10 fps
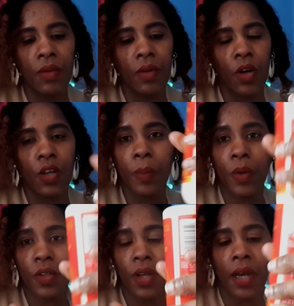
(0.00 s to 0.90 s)
or you
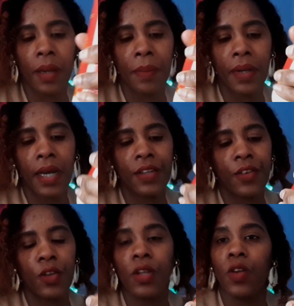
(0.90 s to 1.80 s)
put
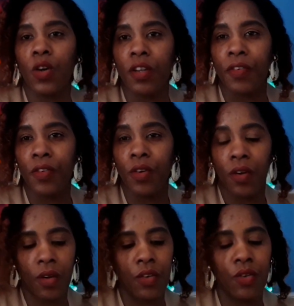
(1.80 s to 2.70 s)
and you know, the
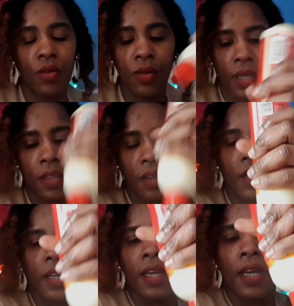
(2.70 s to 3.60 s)
for you to get the,
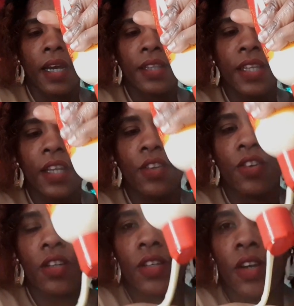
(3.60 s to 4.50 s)
and then
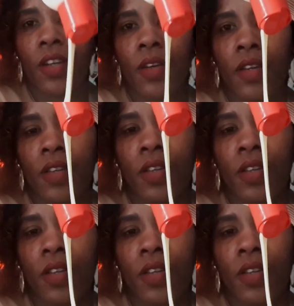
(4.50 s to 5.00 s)
you're just gonna